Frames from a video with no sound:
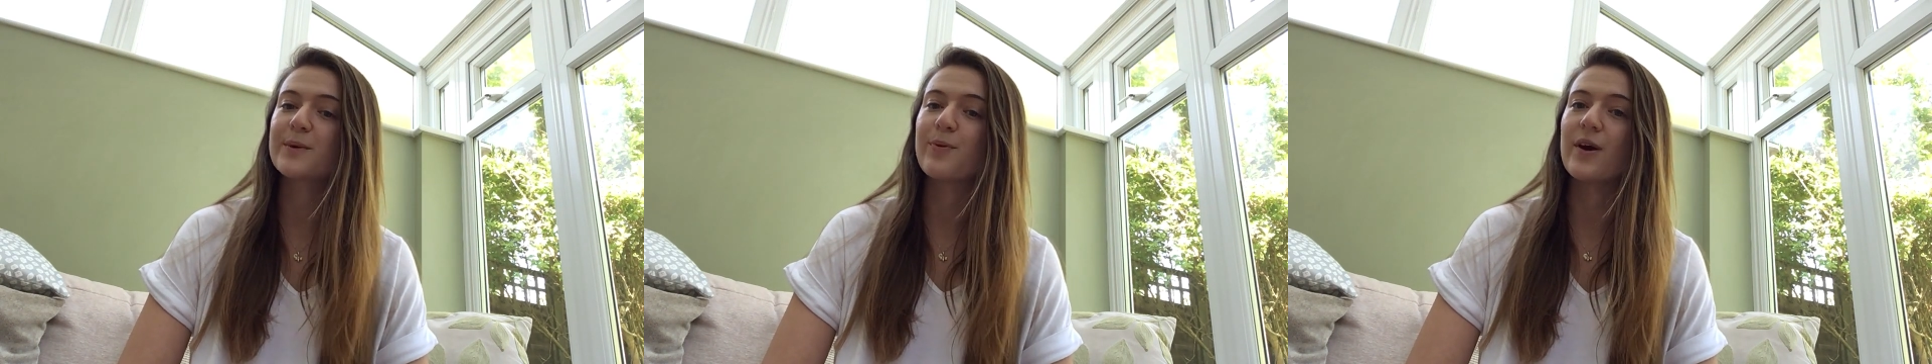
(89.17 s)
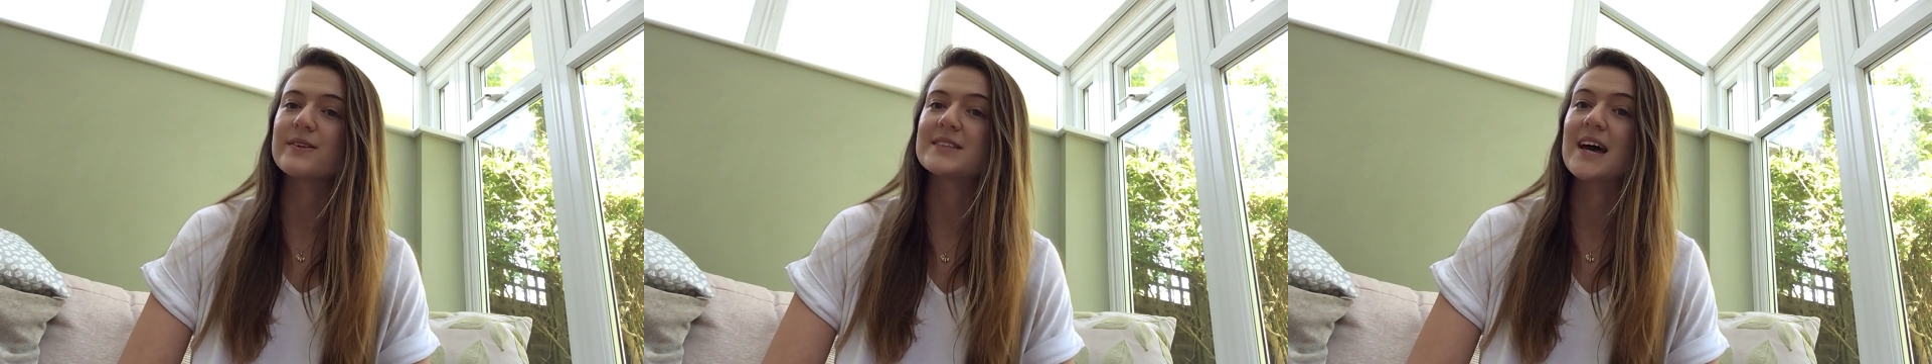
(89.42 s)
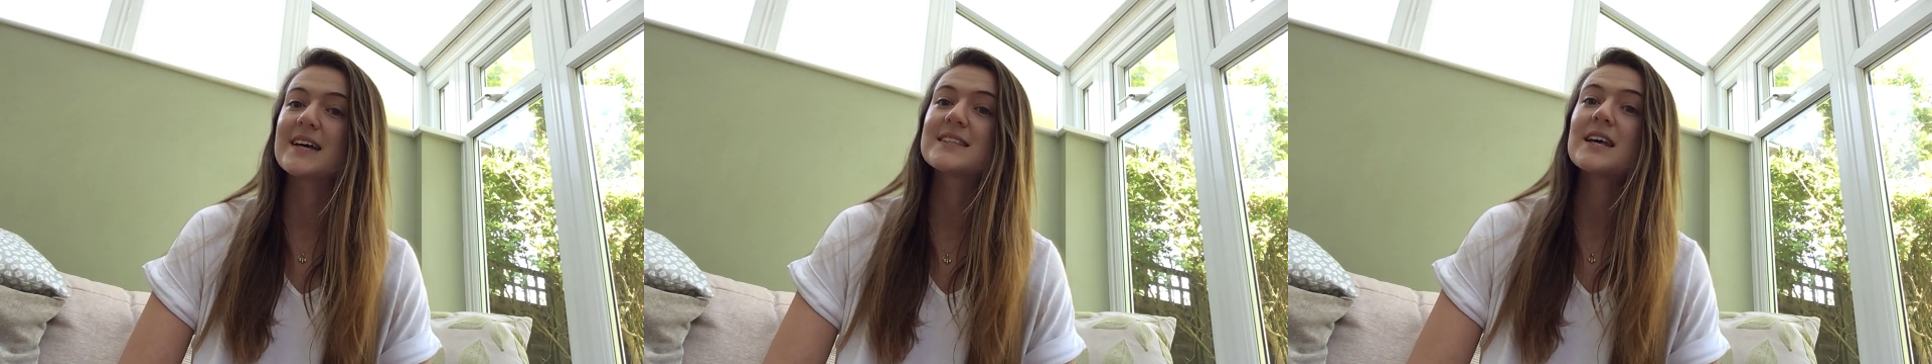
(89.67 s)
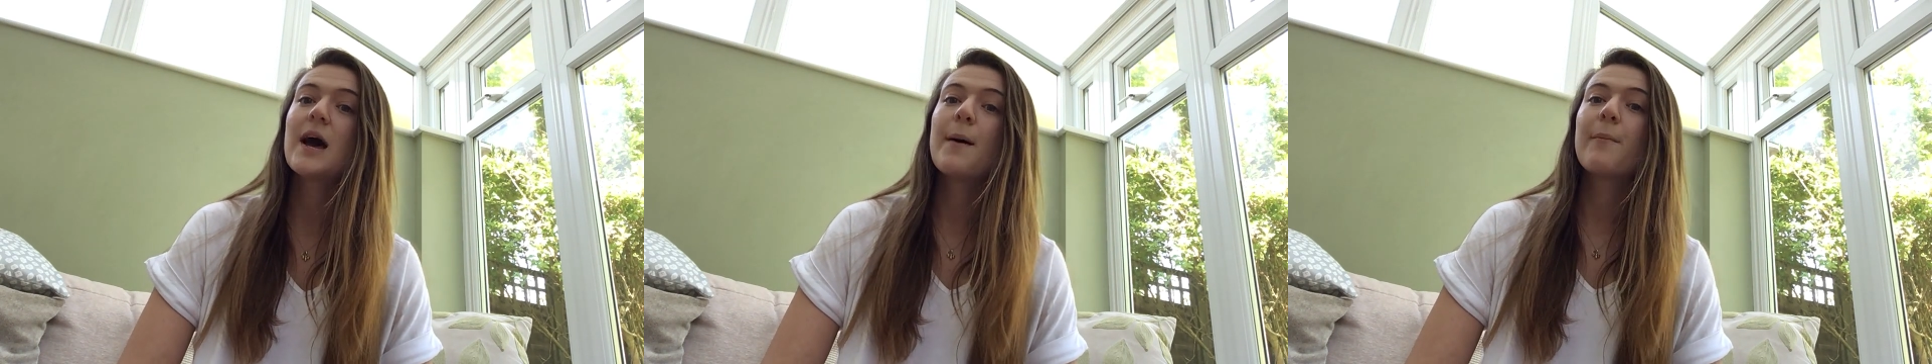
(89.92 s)
process
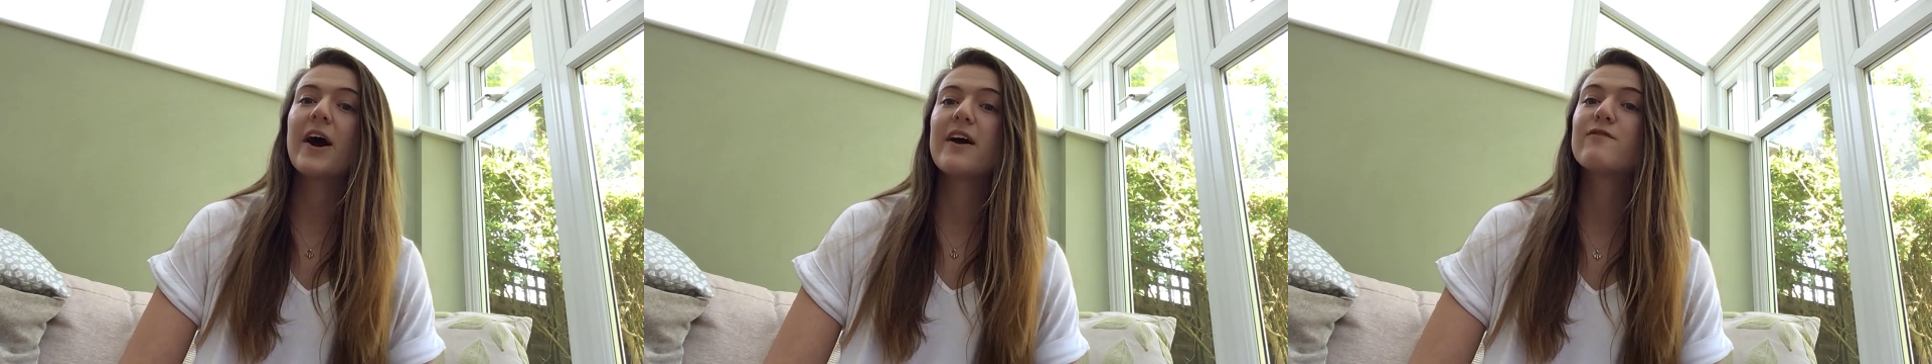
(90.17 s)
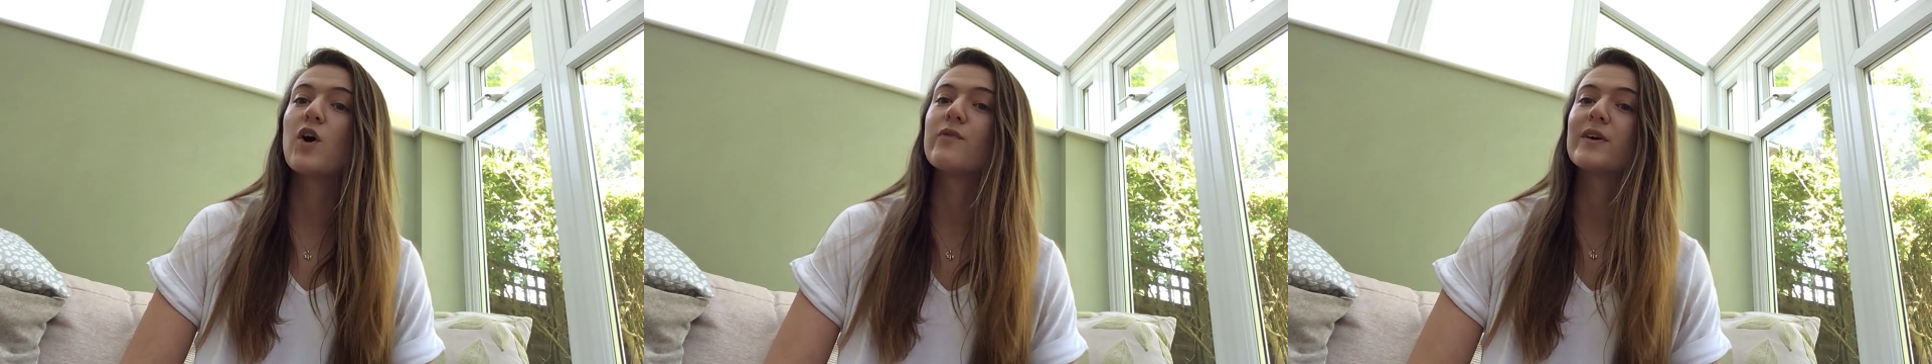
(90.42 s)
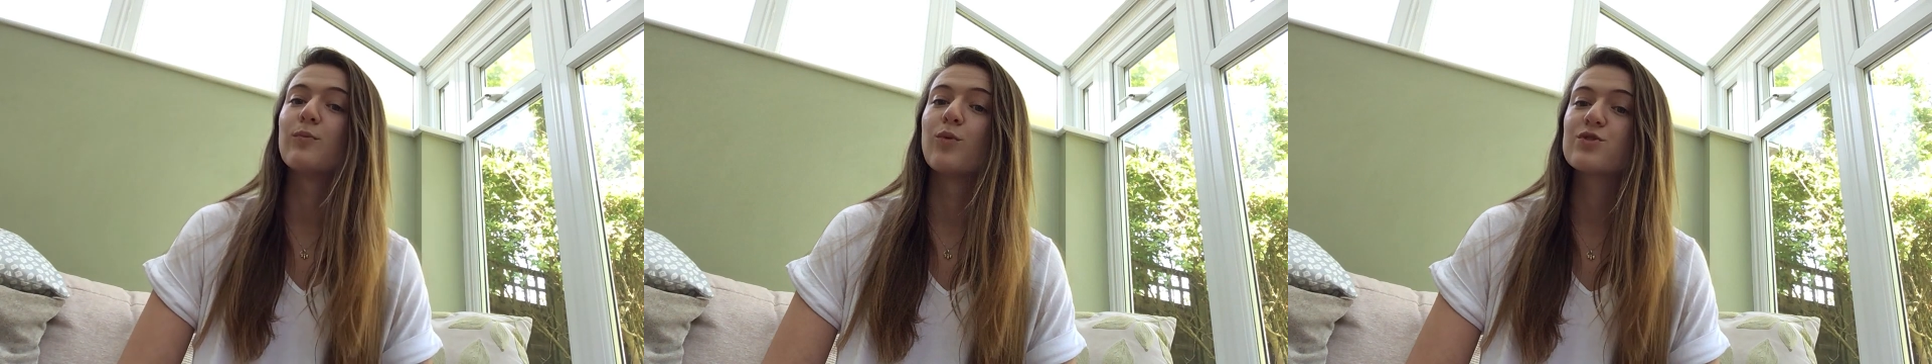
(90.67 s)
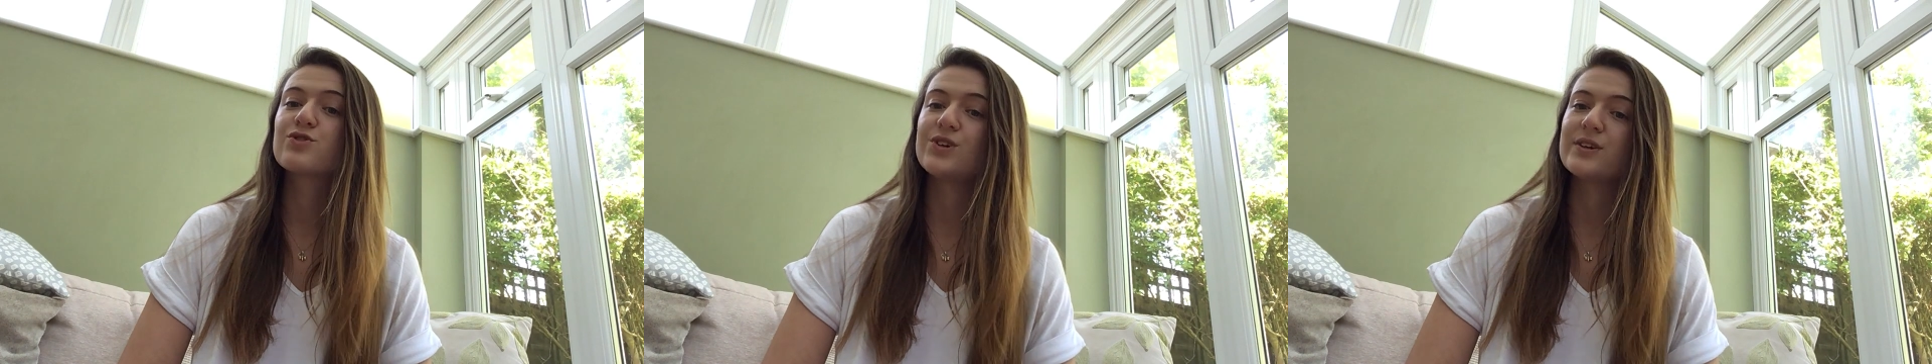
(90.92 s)
by involving more
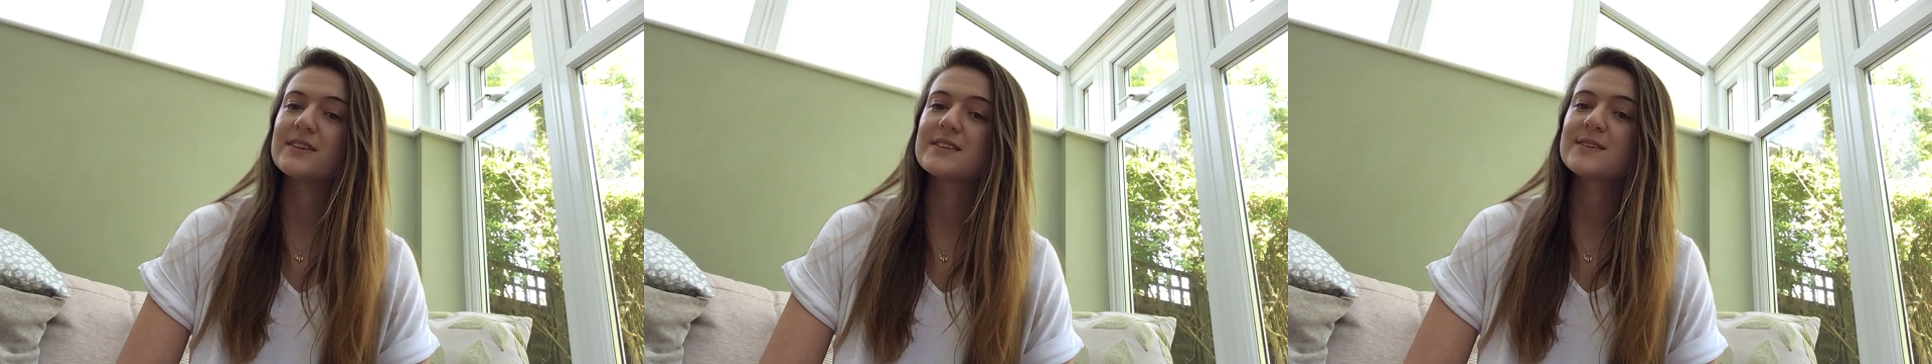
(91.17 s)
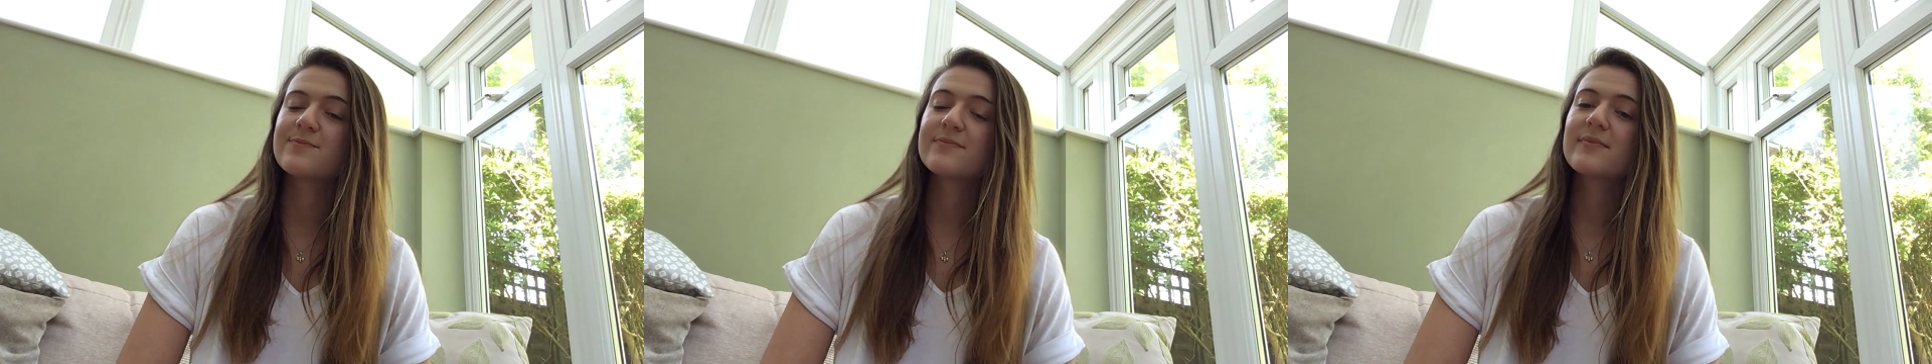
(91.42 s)
students.